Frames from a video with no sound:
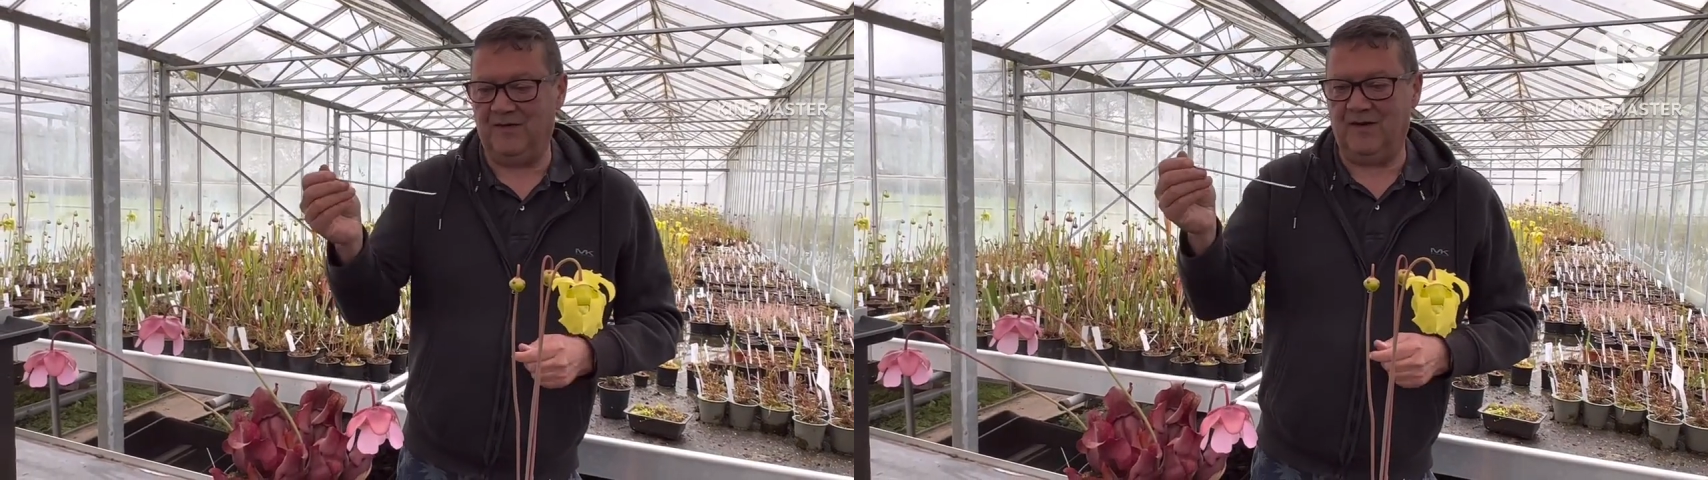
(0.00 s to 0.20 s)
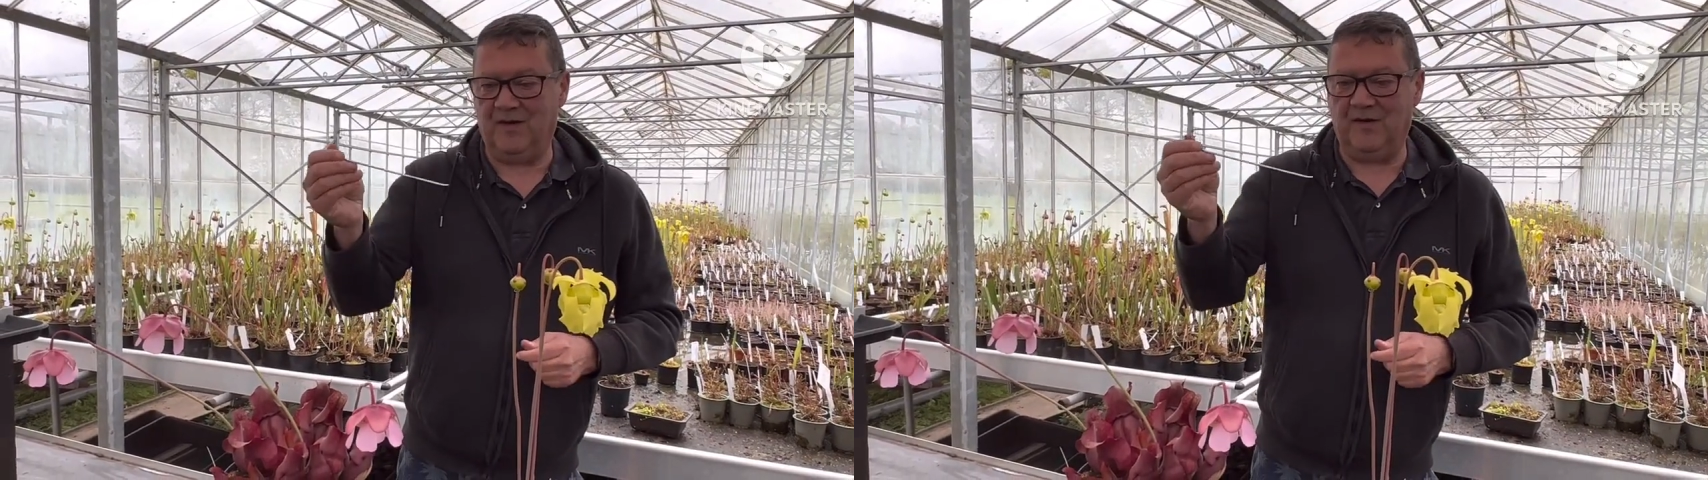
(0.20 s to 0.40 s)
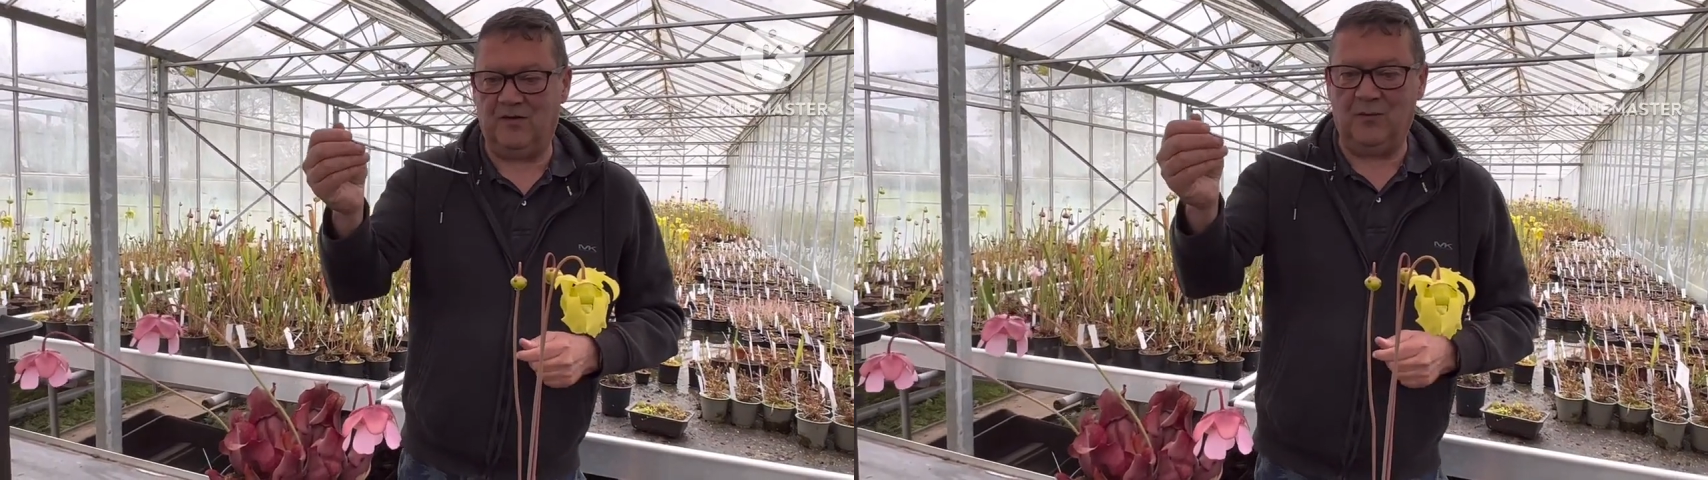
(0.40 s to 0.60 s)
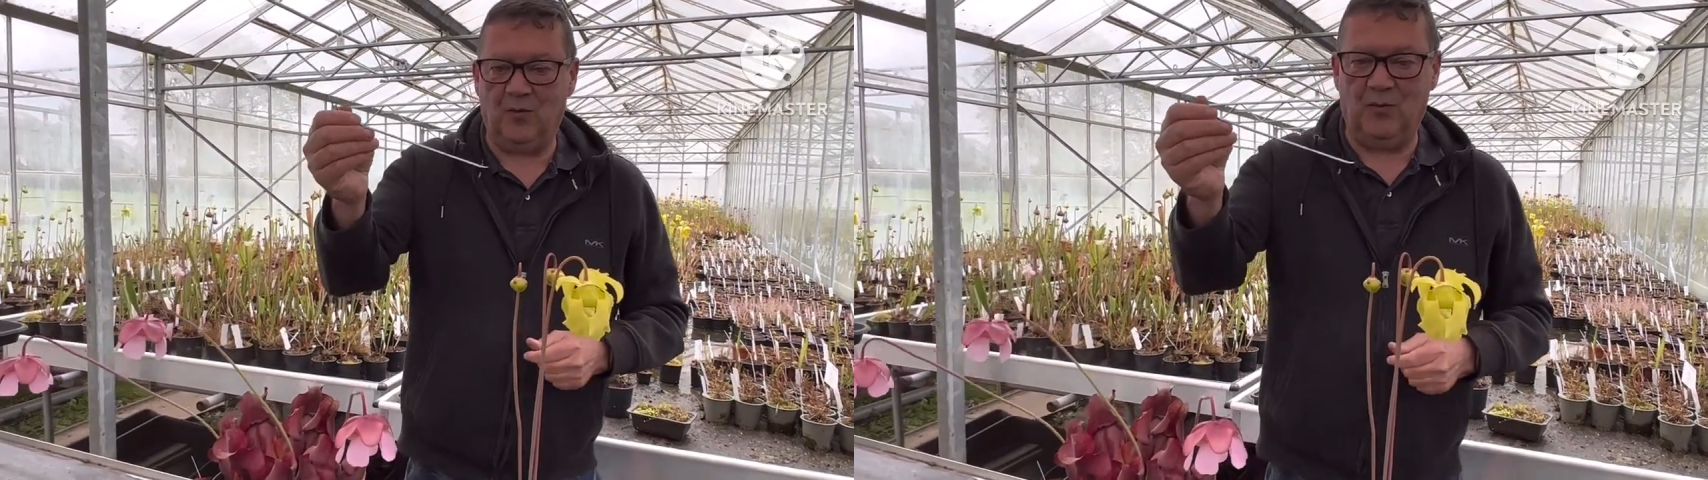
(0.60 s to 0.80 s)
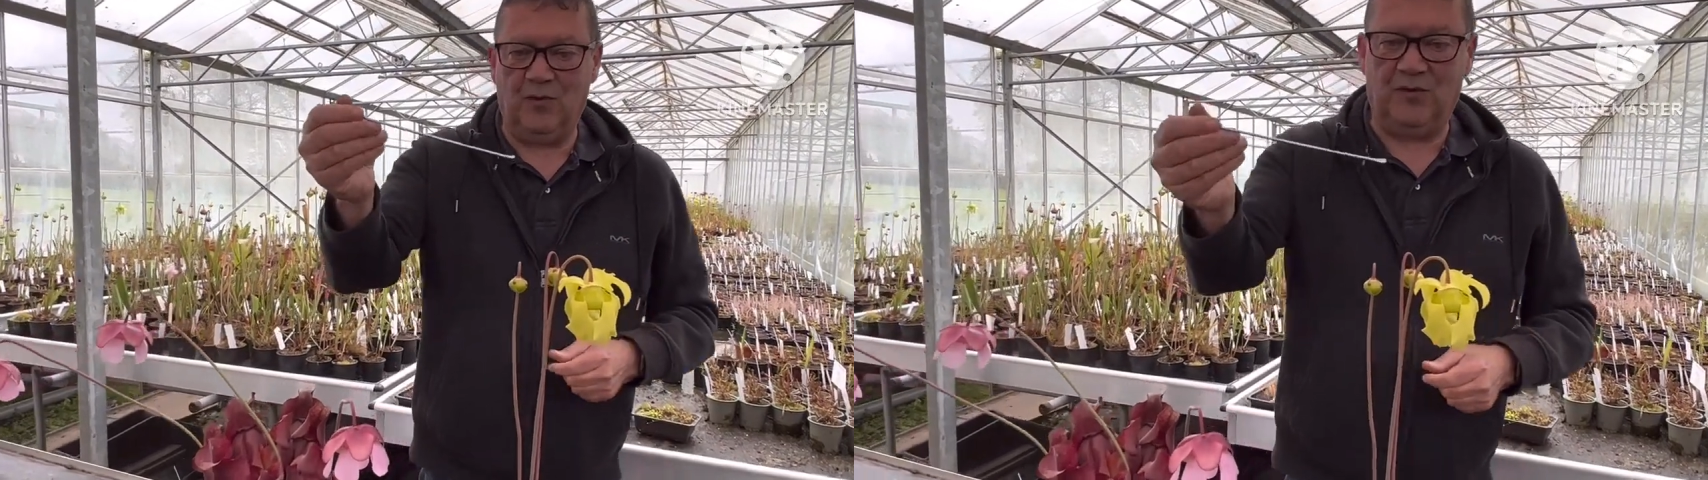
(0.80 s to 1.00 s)
a
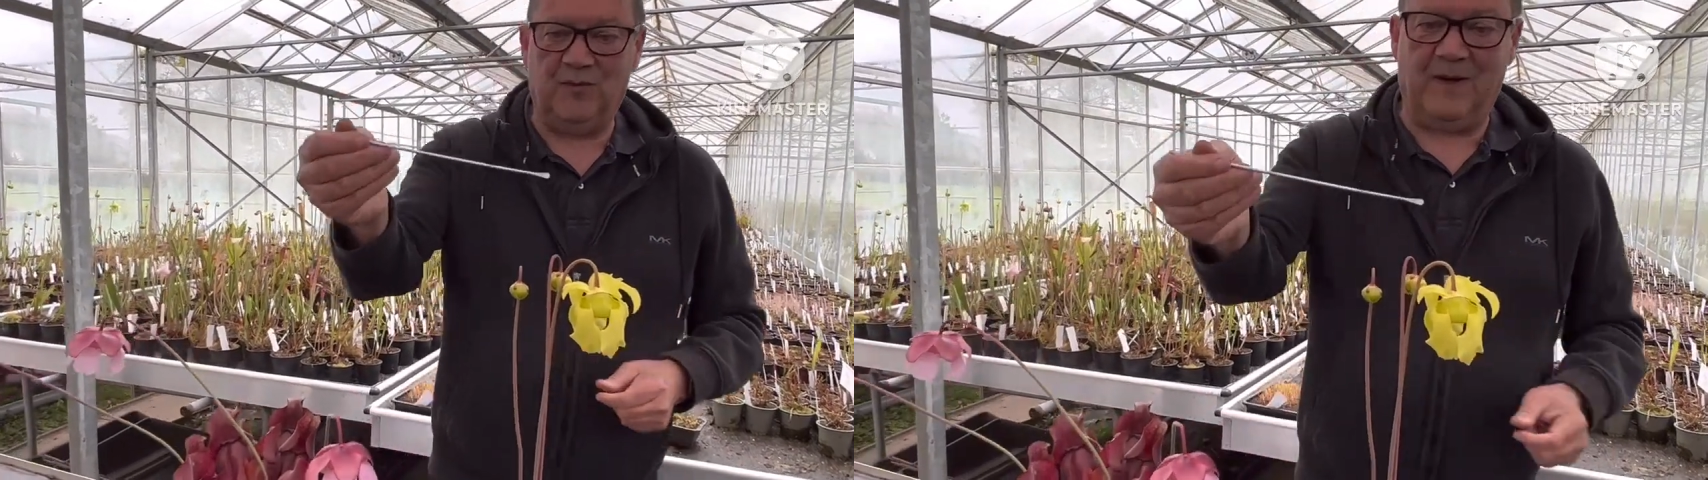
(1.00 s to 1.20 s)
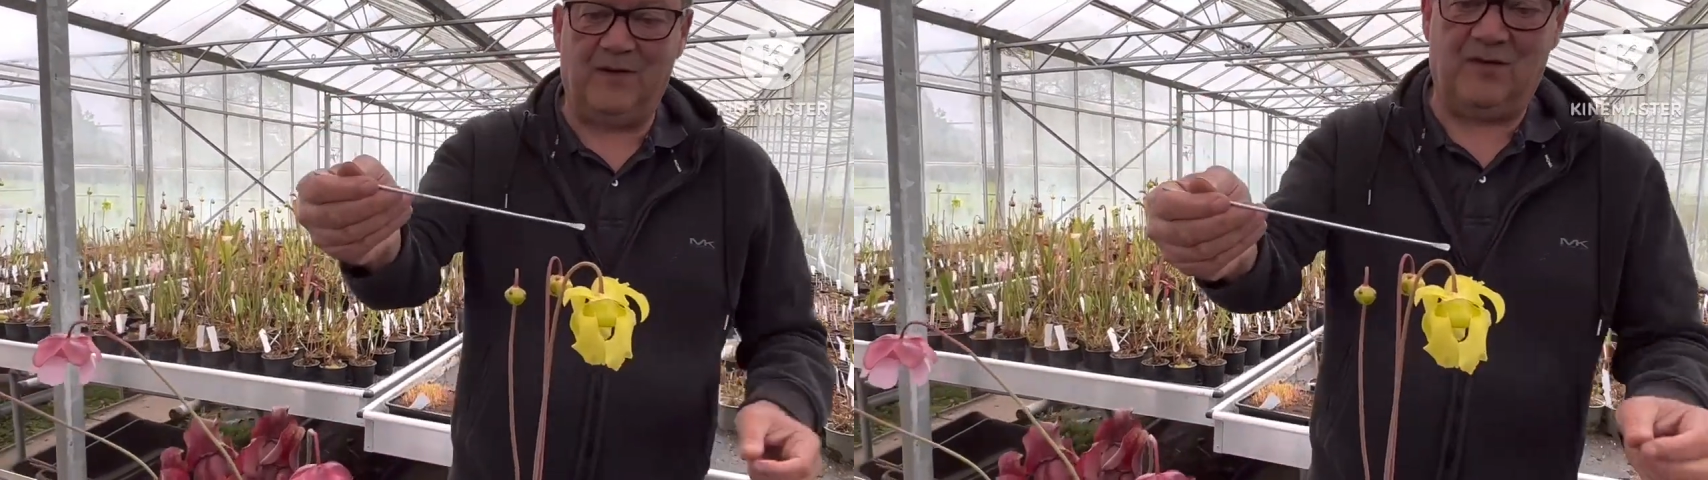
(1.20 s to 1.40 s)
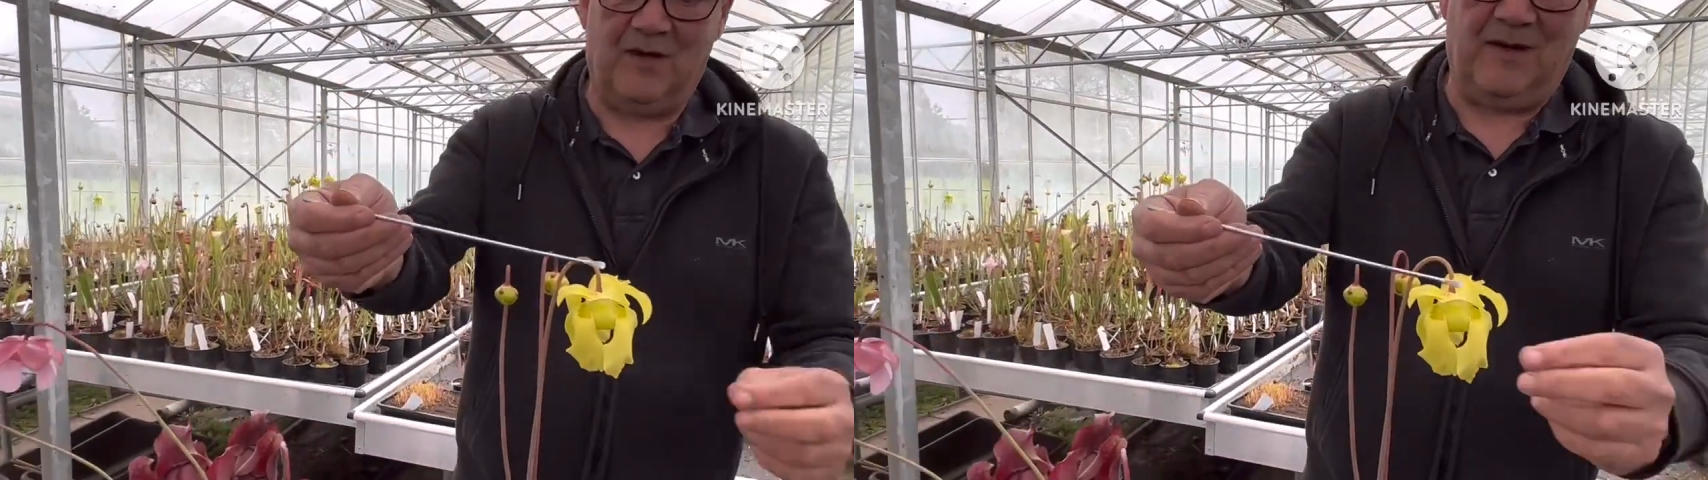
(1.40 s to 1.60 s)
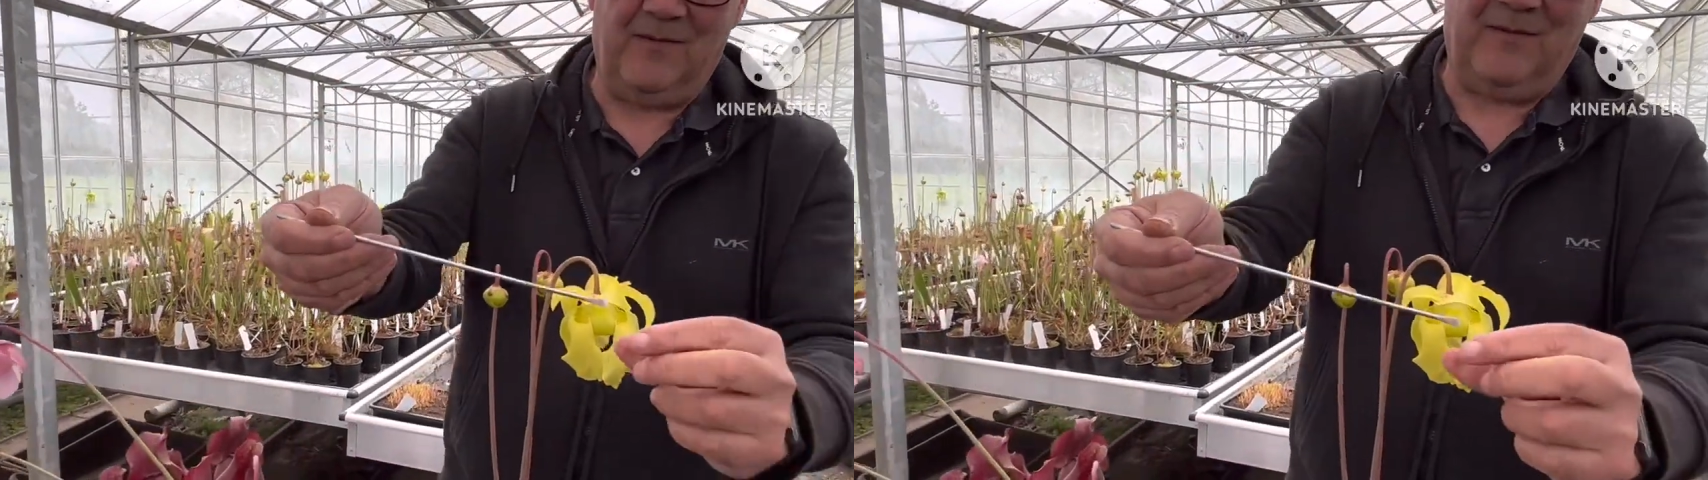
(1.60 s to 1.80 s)
small spatula.